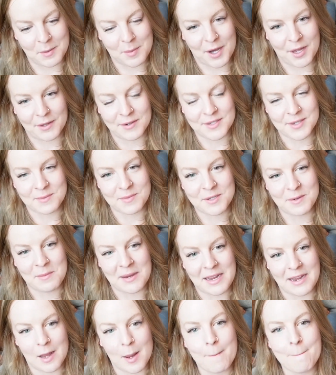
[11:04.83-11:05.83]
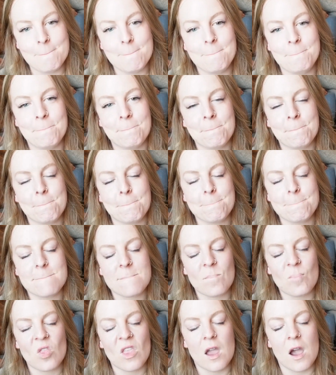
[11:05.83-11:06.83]
bothersome to me
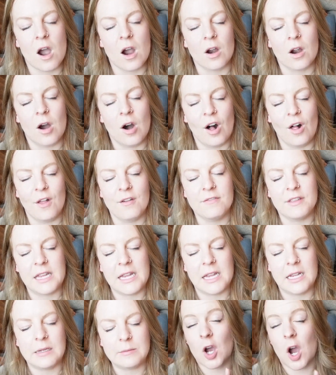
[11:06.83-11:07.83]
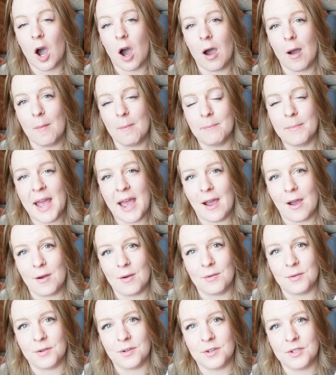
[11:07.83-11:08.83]
are all of the
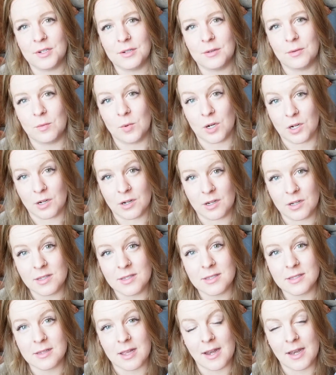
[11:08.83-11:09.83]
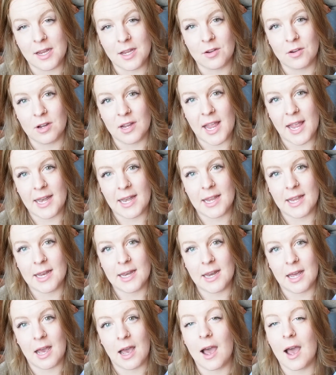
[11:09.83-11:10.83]
compound words that he
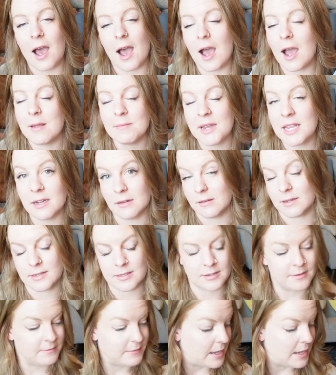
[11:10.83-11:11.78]
created. I made a list of